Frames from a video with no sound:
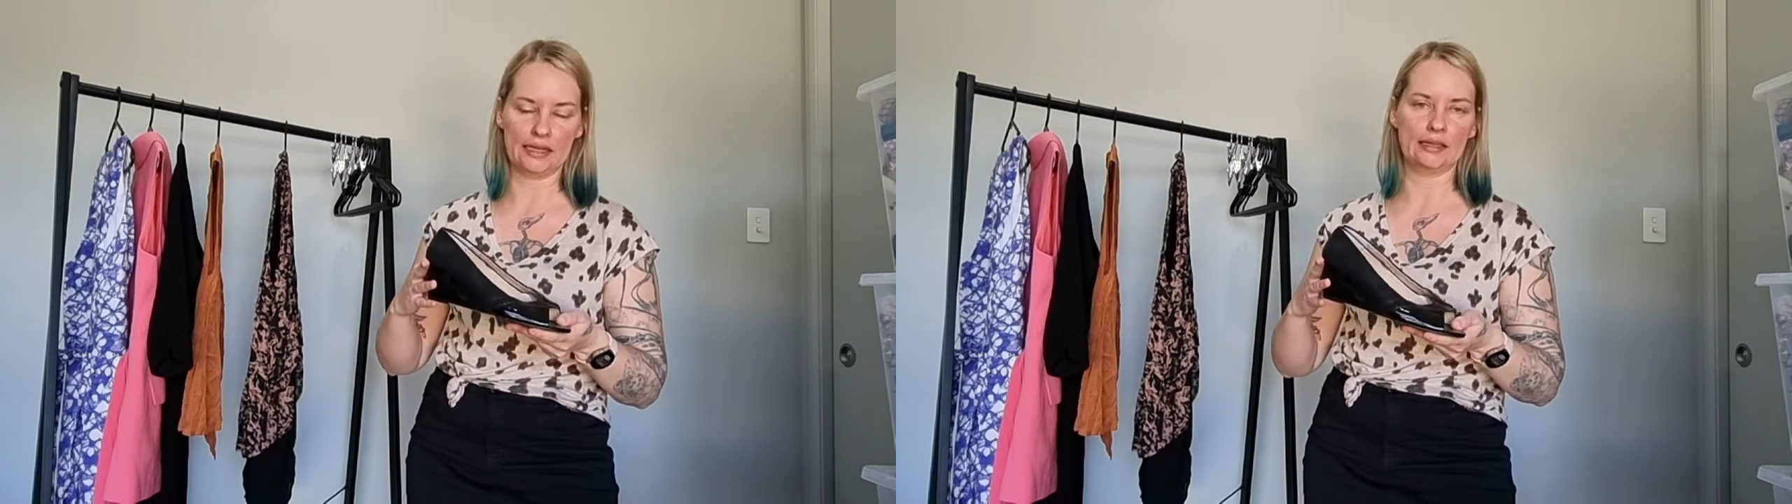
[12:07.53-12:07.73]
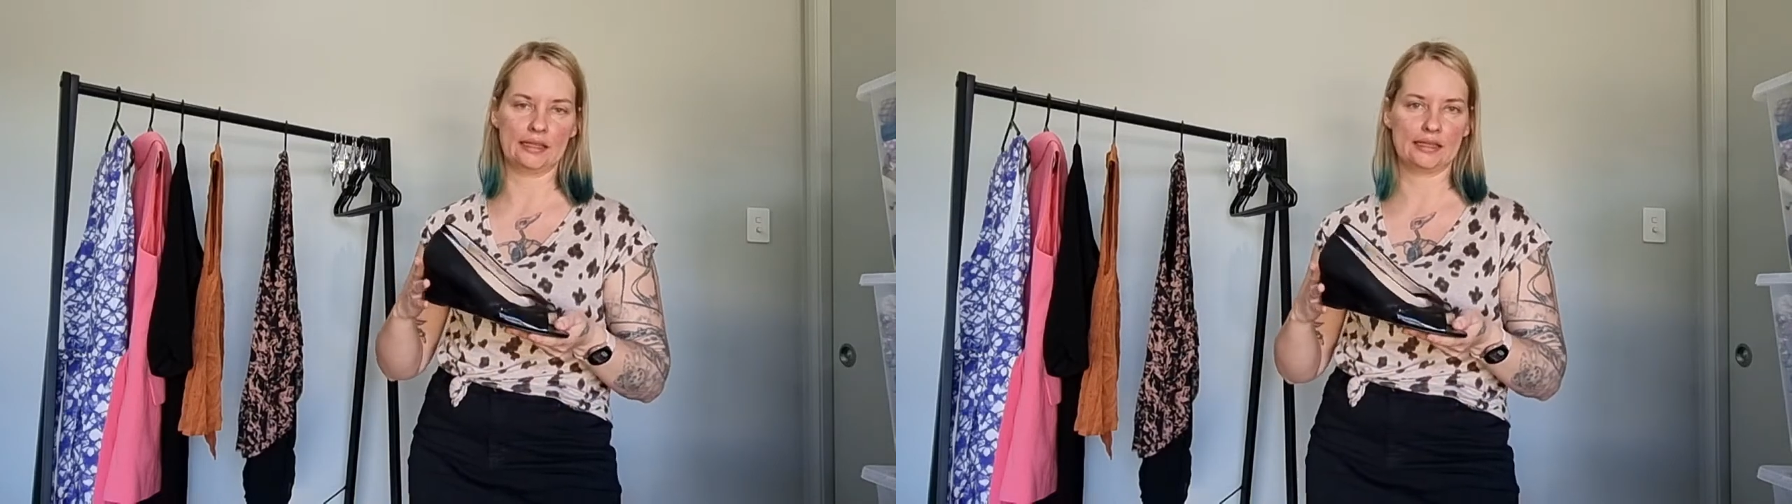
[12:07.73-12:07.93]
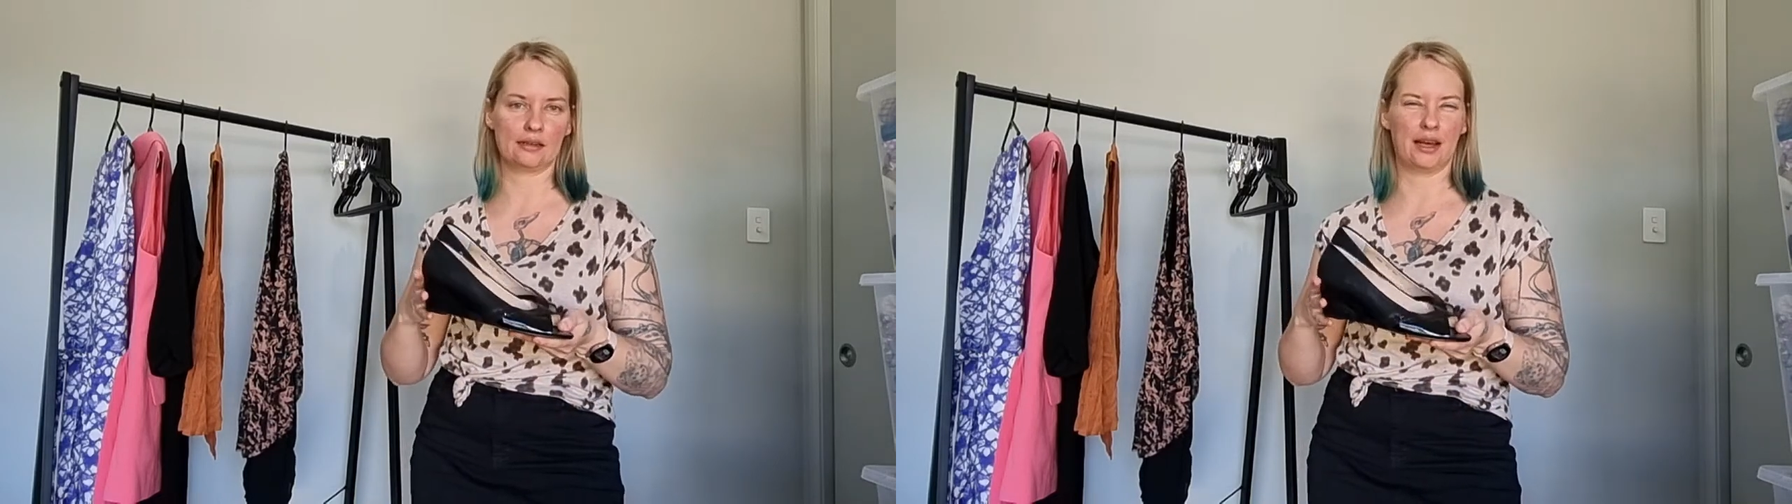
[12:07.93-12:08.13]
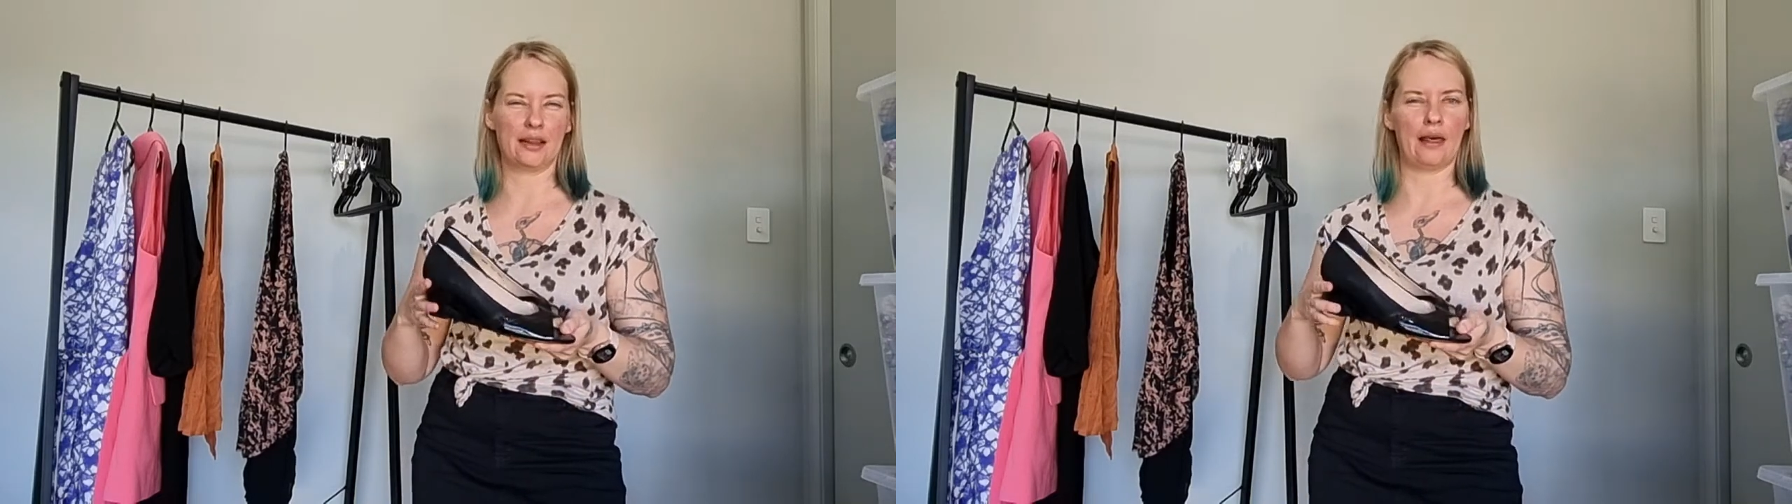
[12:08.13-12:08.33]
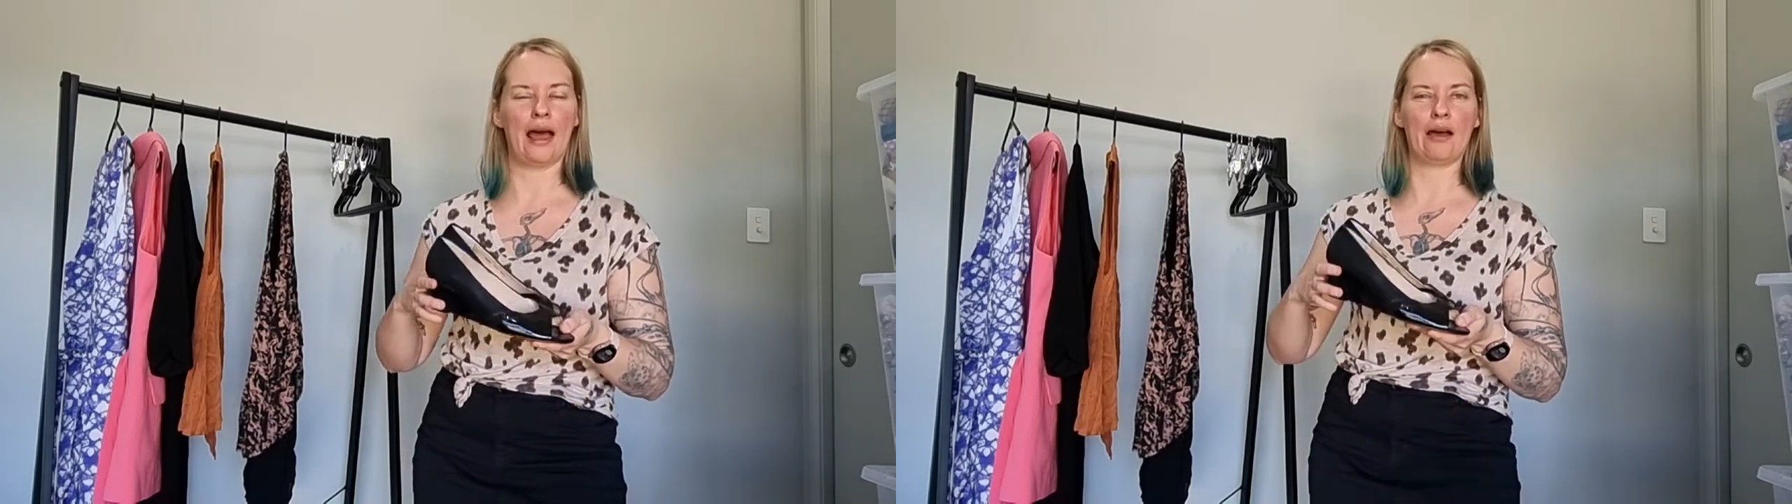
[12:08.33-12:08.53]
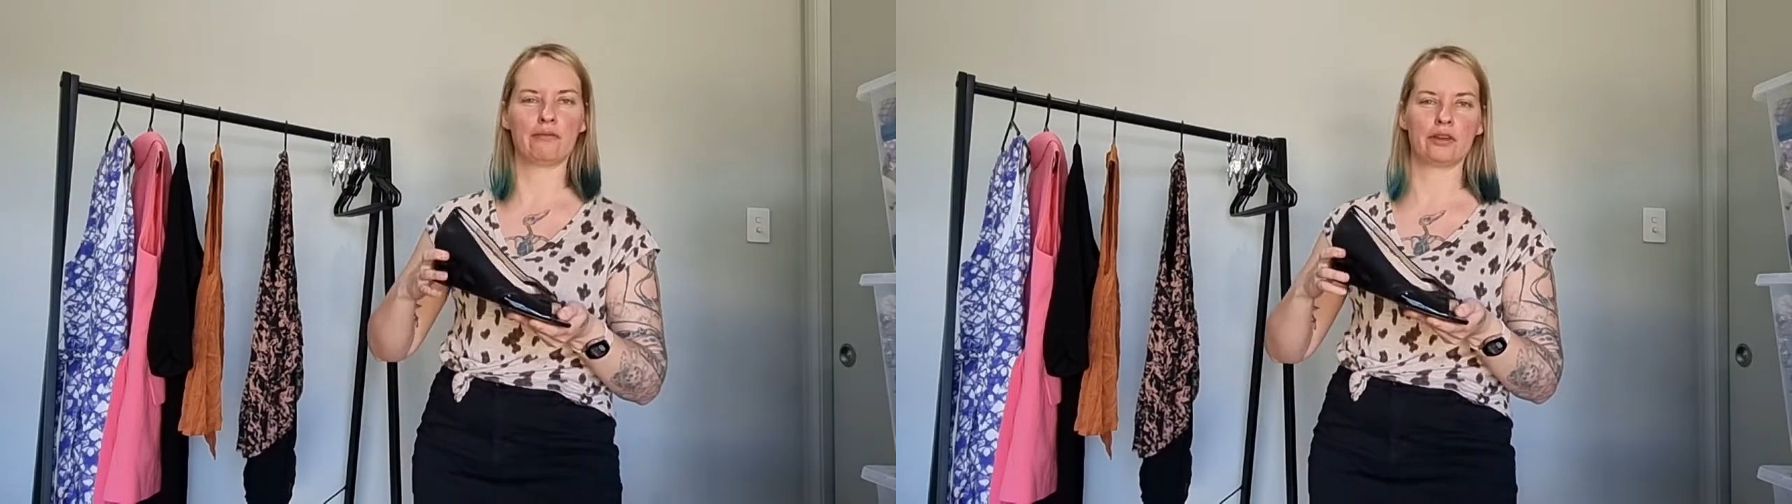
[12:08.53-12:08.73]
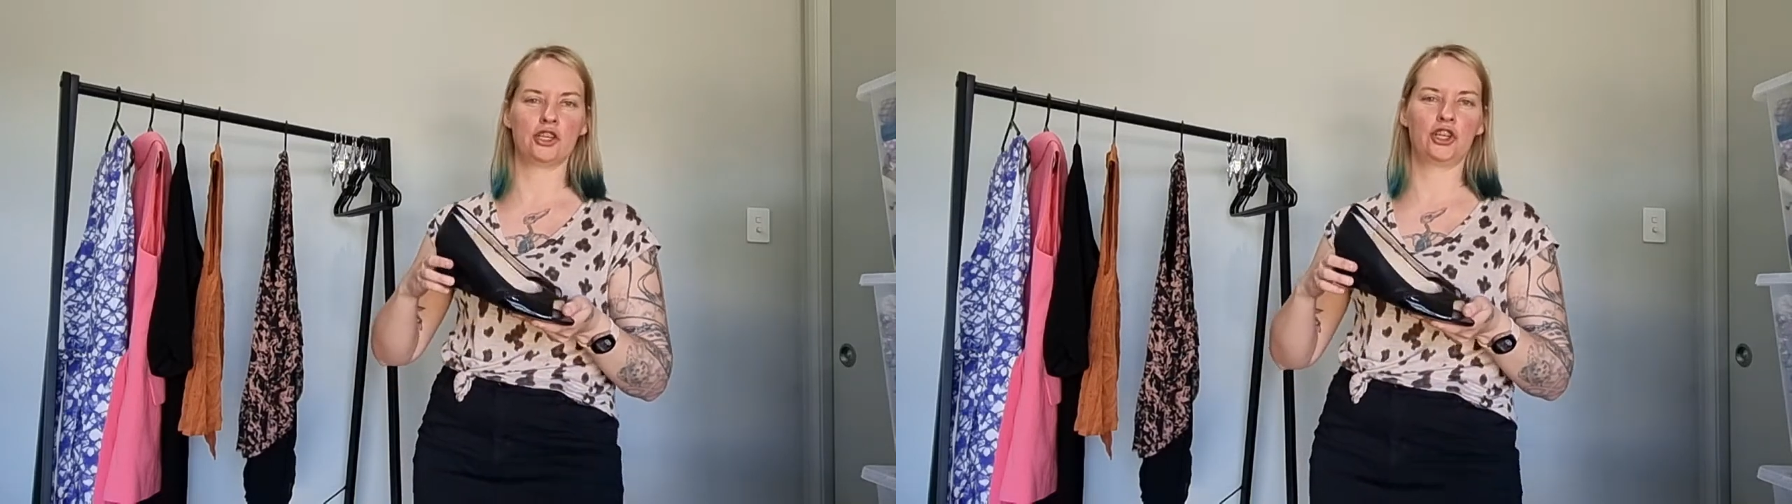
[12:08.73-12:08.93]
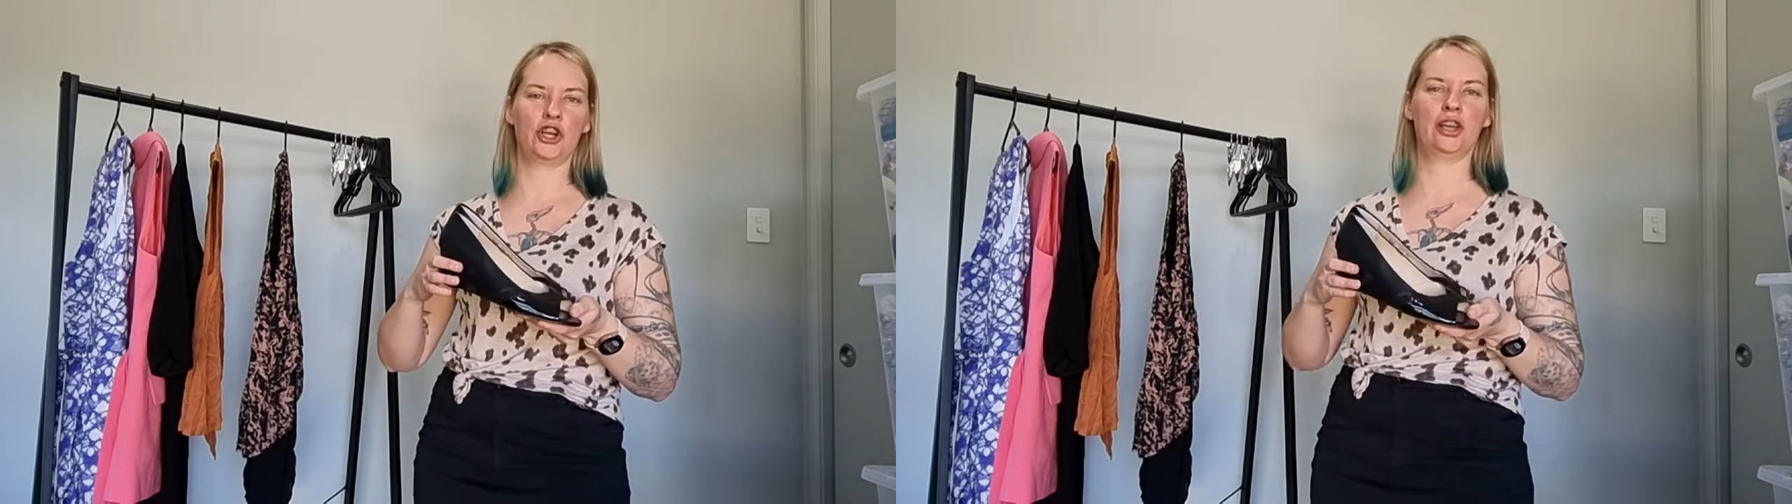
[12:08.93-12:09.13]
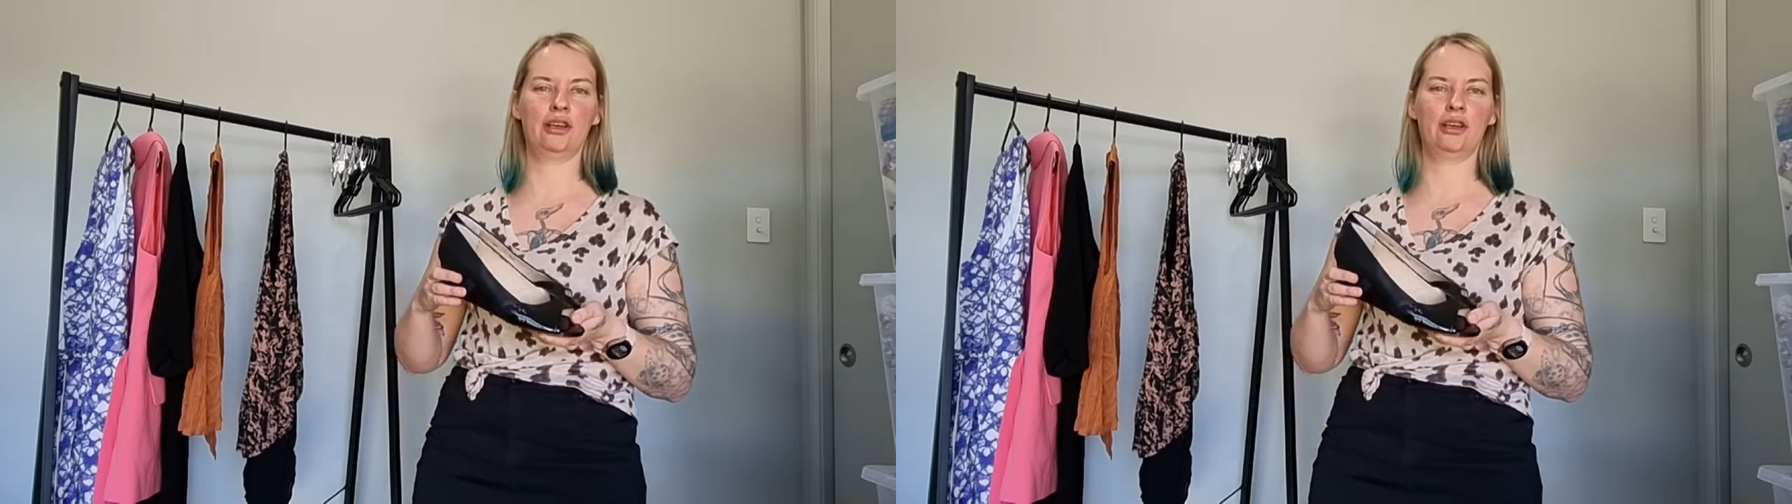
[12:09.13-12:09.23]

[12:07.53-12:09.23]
That's kind of the average